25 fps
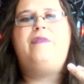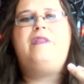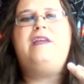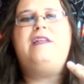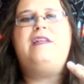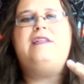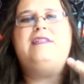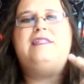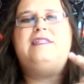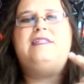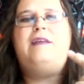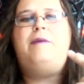
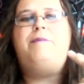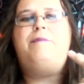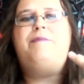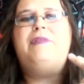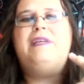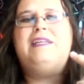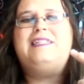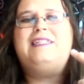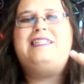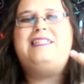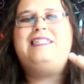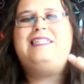it is
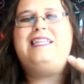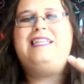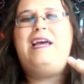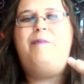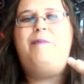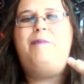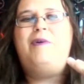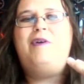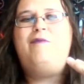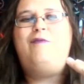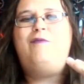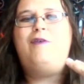something
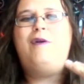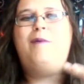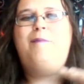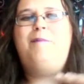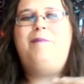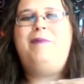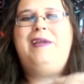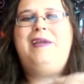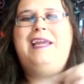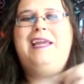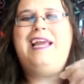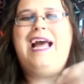separate from
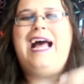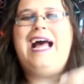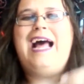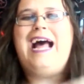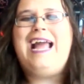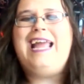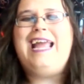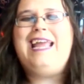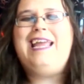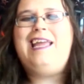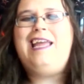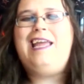me
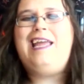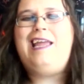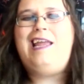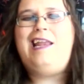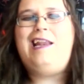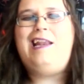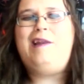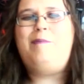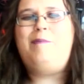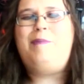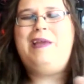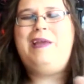i
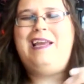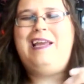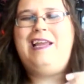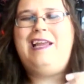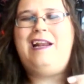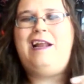can pick it